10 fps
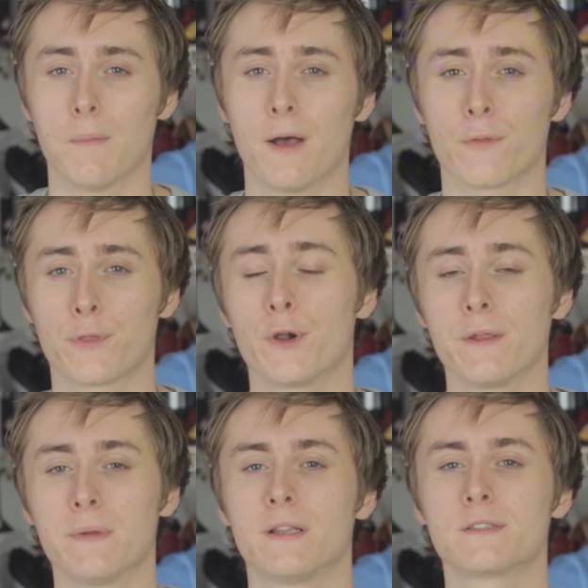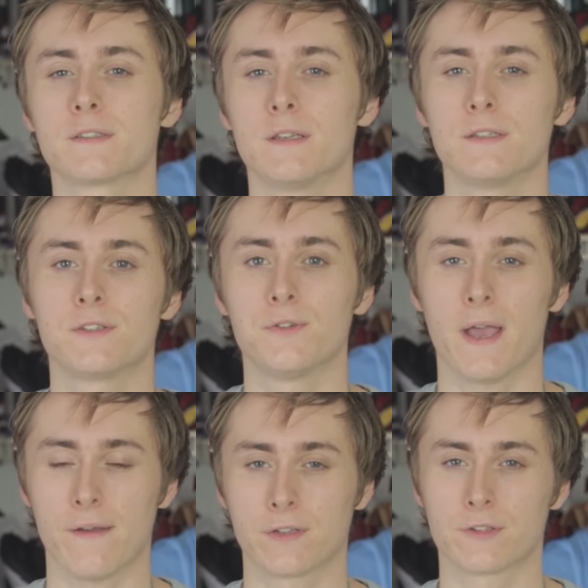About 30 minutes into
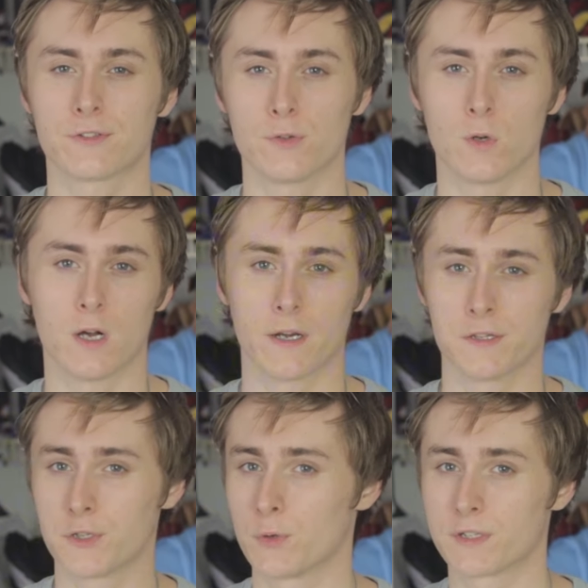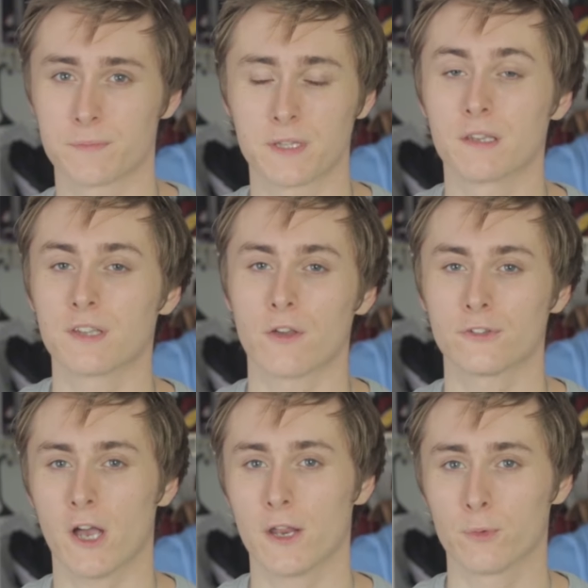having the suit on and doing some things
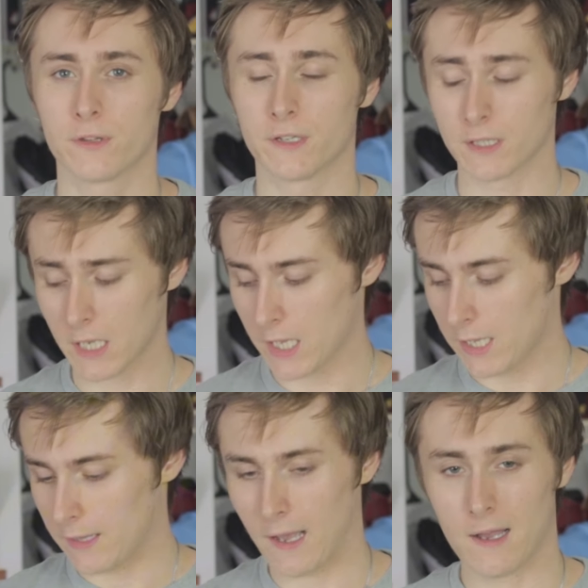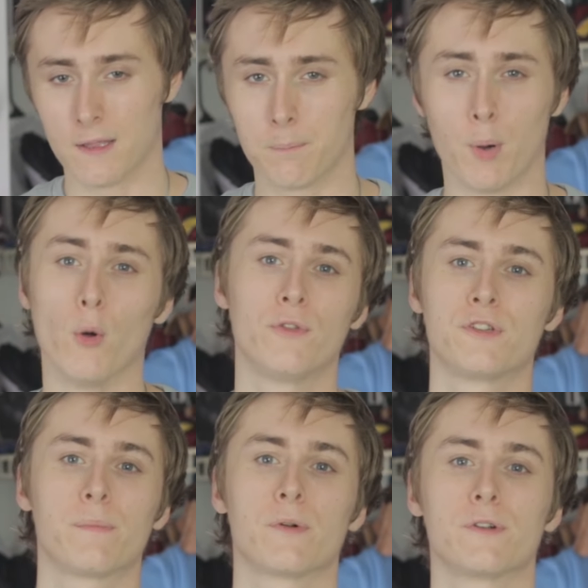outside with it, both
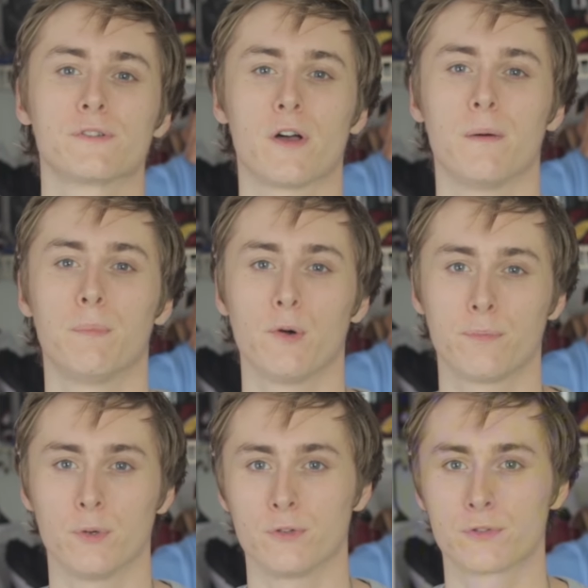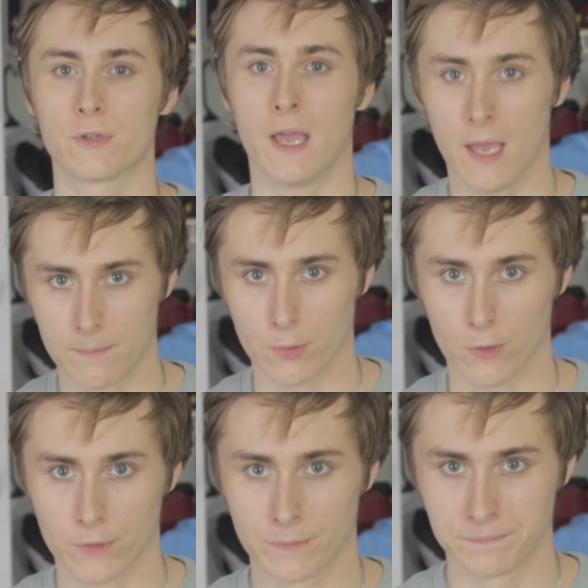zippers on both boots had
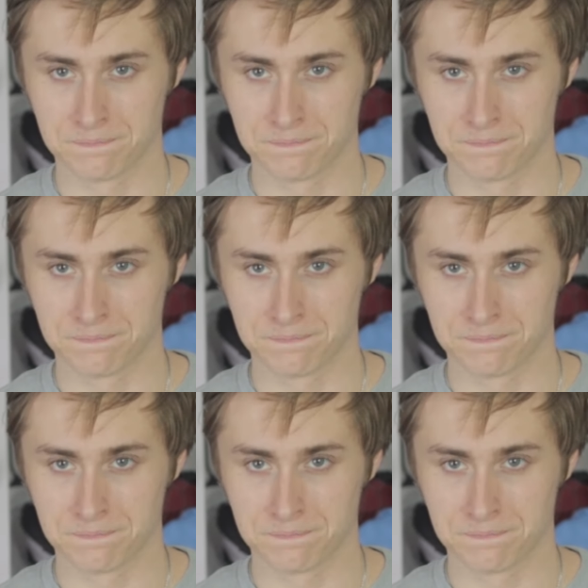broke.